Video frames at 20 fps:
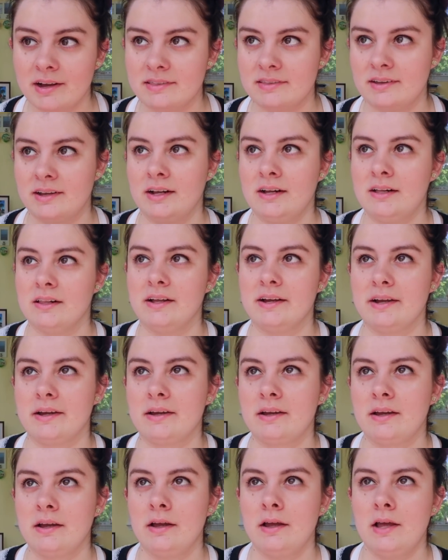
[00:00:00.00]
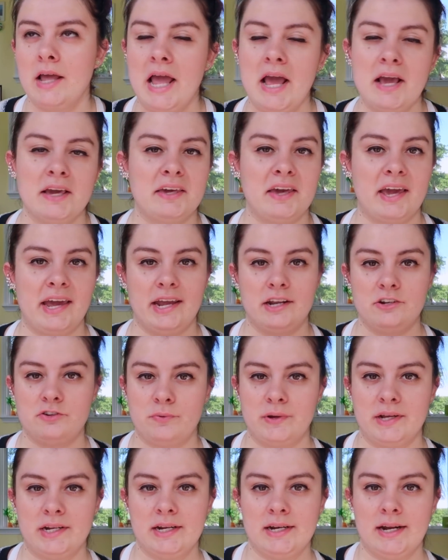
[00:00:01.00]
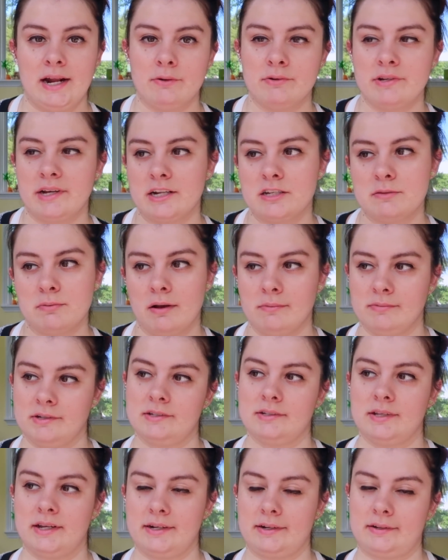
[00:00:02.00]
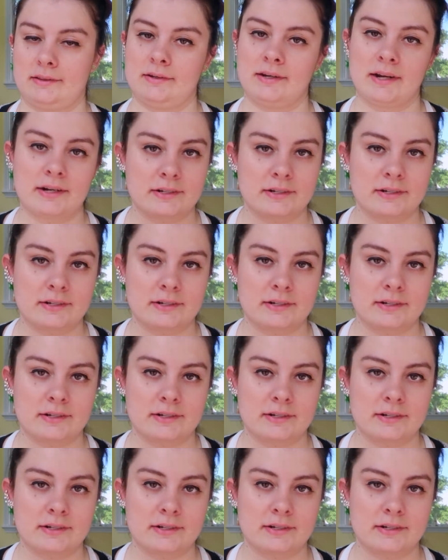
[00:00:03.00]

I think like Kate tweeted how Dance Moms is like the